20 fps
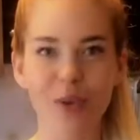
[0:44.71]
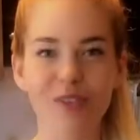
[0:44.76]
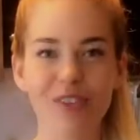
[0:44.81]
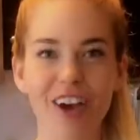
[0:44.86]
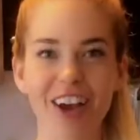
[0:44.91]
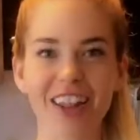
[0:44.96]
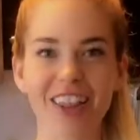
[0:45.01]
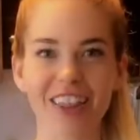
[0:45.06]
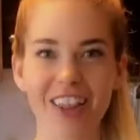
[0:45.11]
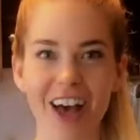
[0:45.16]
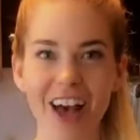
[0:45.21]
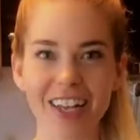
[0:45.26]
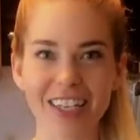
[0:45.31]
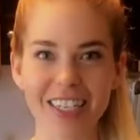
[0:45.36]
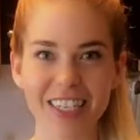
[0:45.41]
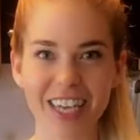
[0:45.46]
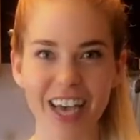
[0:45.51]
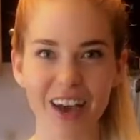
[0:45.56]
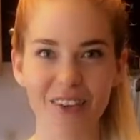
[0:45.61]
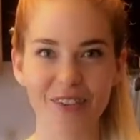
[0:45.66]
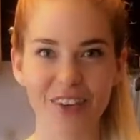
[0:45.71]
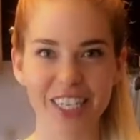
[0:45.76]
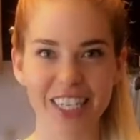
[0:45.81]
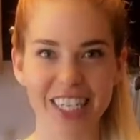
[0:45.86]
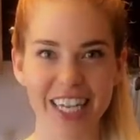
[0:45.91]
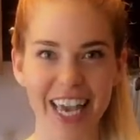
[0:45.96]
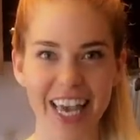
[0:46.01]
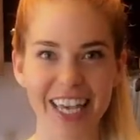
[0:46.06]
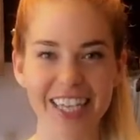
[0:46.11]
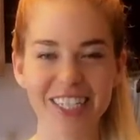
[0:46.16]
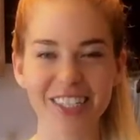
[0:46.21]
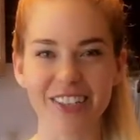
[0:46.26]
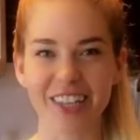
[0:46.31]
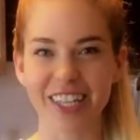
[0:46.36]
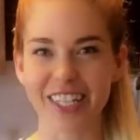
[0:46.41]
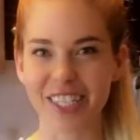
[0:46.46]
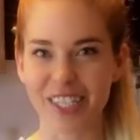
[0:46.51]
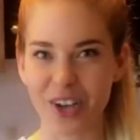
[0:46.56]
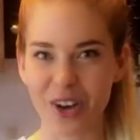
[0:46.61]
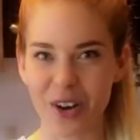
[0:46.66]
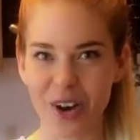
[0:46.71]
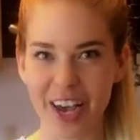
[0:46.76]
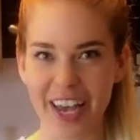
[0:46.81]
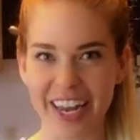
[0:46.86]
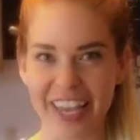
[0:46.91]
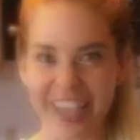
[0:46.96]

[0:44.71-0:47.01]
got a lot to cover today, so let's go ahead and